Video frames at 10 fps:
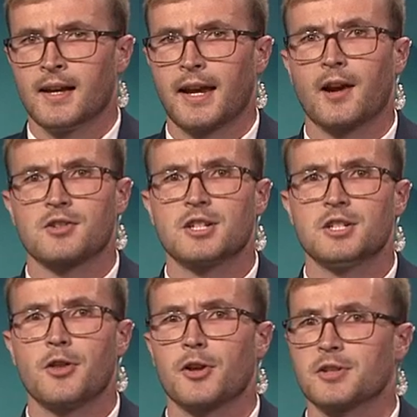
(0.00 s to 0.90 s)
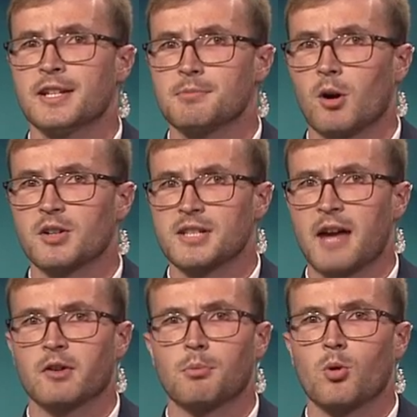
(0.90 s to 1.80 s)
KRCG 13's Mark
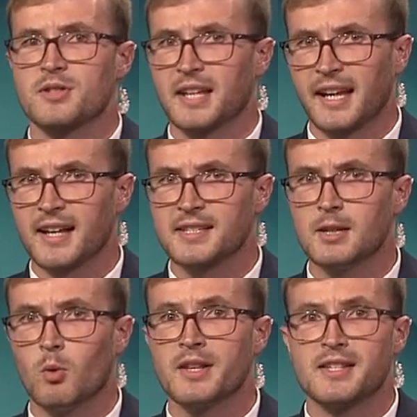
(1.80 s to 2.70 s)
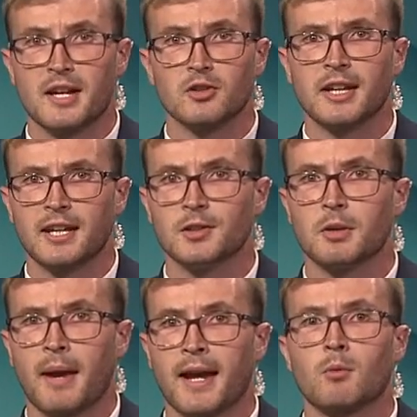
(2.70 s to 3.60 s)
Slavit reports the gusty winds nearly killed
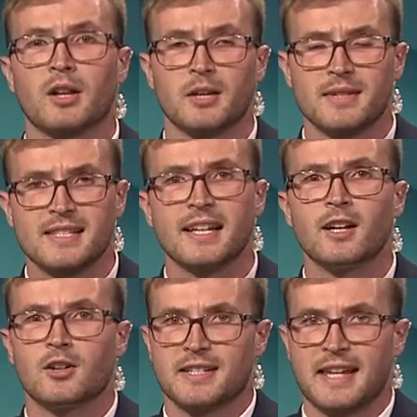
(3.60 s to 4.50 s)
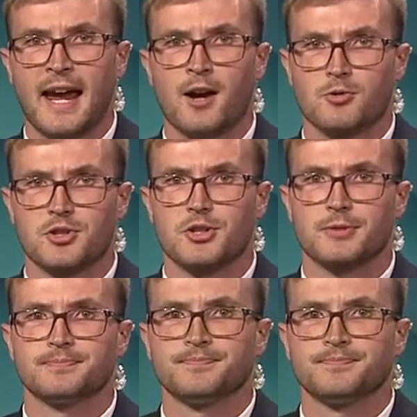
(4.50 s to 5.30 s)
a man while he was sitting on his couch.